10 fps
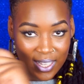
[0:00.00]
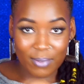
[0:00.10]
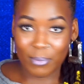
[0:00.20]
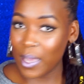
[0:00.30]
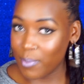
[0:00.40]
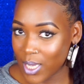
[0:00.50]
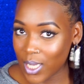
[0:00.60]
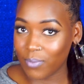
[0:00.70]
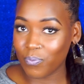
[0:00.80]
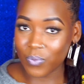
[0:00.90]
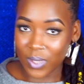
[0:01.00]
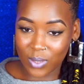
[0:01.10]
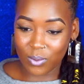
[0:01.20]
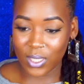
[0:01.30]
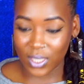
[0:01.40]
baby,
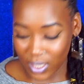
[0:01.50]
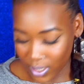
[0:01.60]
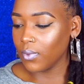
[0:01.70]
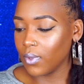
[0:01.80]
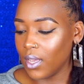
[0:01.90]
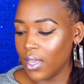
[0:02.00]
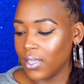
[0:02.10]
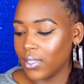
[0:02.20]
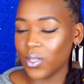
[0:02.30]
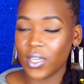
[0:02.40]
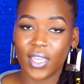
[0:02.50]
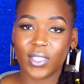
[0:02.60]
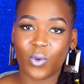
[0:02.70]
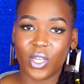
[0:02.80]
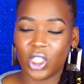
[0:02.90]
this one is good. So the
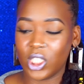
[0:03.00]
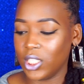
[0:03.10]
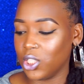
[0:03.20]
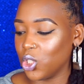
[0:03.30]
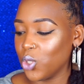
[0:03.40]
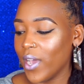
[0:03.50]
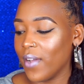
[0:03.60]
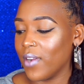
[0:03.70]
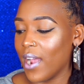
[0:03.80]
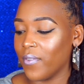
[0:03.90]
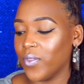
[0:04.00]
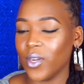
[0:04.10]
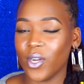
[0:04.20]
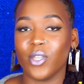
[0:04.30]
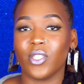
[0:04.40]
next question is, do you ever have the
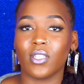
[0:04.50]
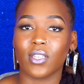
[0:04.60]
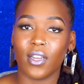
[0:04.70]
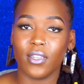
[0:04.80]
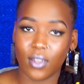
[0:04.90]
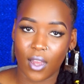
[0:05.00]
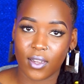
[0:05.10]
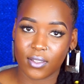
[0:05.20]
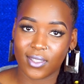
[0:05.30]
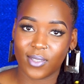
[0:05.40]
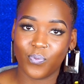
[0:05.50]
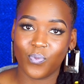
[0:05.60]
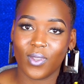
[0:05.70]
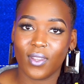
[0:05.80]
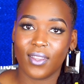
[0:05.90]
urge to cut your locks?
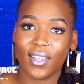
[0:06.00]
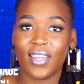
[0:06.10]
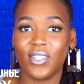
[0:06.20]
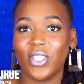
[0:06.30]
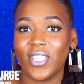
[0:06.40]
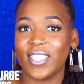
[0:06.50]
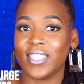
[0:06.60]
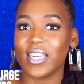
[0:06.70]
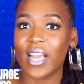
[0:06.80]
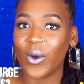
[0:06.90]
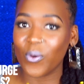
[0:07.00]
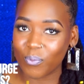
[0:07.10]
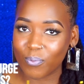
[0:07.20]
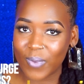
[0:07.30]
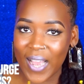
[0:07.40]
The answer is no.
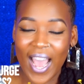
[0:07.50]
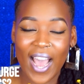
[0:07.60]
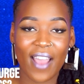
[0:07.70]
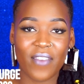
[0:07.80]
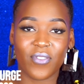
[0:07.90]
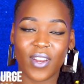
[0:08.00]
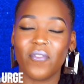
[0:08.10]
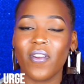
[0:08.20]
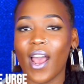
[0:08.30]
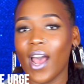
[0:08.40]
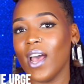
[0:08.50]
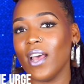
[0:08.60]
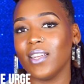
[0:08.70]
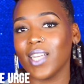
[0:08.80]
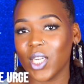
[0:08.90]
I've never
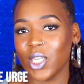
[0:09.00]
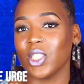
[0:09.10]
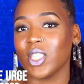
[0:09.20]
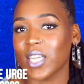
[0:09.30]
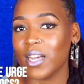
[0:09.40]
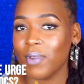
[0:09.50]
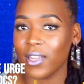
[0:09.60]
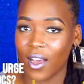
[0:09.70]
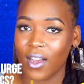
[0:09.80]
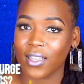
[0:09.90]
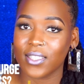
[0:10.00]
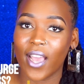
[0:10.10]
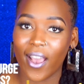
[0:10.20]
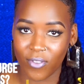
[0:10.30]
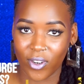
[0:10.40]
had the urge to cut my locks,
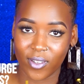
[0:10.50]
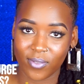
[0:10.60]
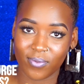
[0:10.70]
ever.